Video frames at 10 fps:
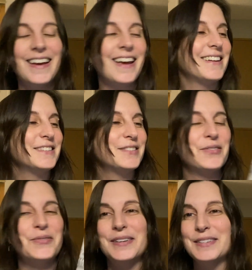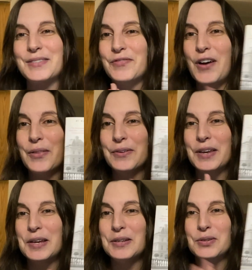And so it's
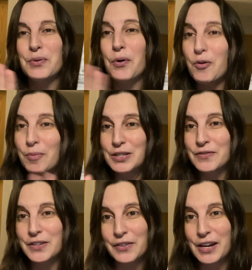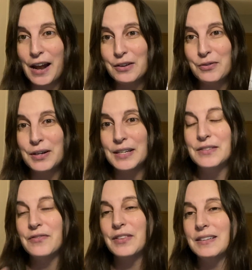falling into a whole bunch of different
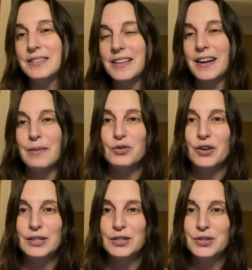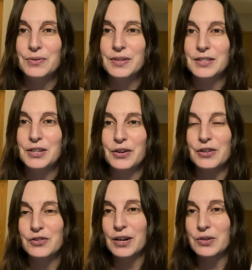categories of things that I'm trying to do this year
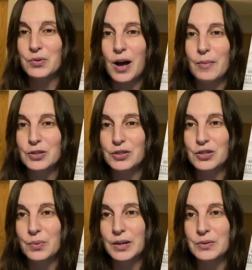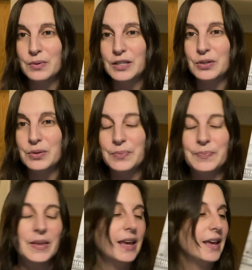and trying to accomplish in 2022.
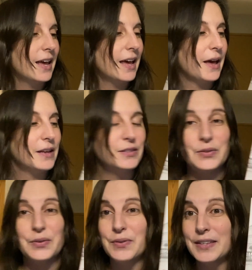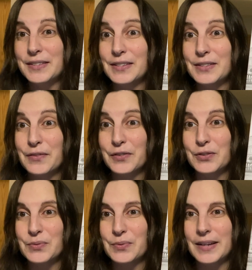So this is the
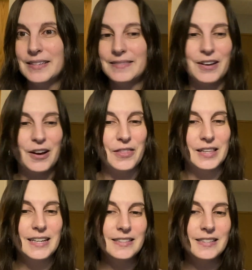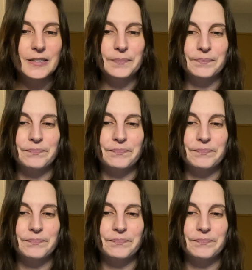first one on the list.